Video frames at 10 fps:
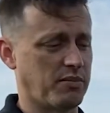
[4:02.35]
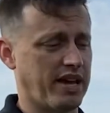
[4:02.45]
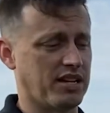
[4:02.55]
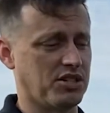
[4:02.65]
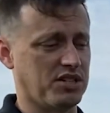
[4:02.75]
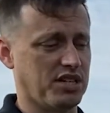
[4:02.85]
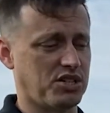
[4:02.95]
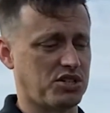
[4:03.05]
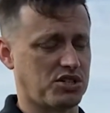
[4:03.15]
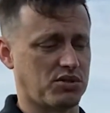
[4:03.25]
to manage
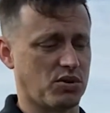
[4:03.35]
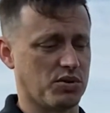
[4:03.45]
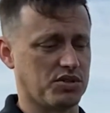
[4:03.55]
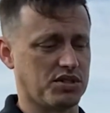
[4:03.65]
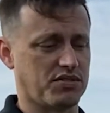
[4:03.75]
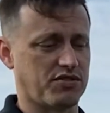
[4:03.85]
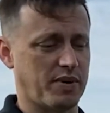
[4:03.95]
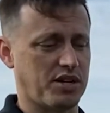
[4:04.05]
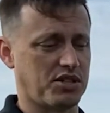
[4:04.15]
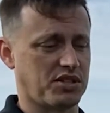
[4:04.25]
each grower's
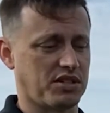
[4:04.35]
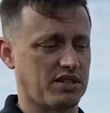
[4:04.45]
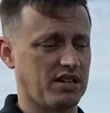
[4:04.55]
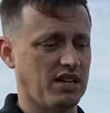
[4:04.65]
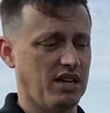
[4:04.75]
information